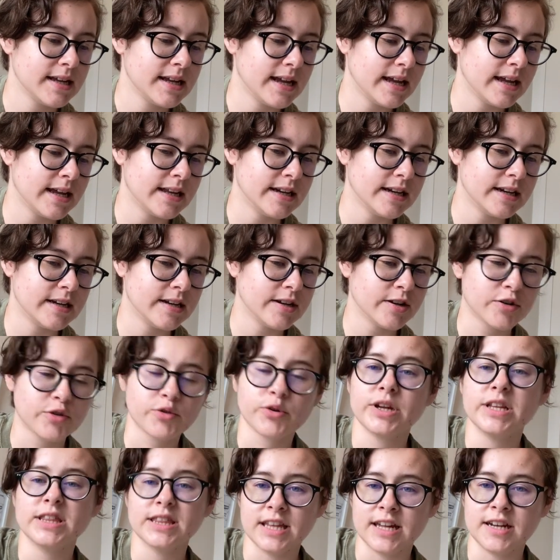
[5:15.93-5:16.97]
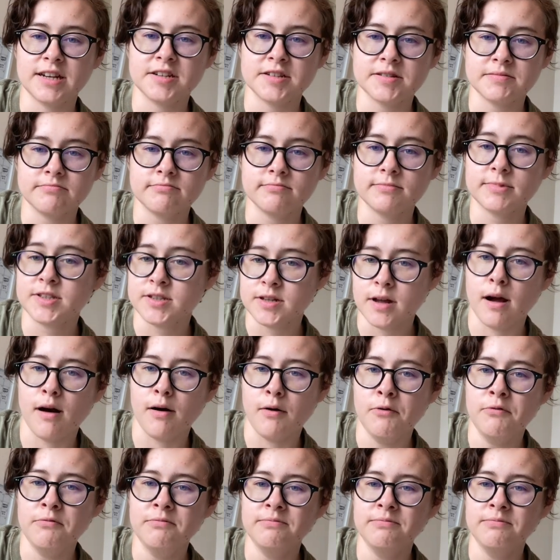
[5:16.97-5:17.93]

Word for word: in Greenland. So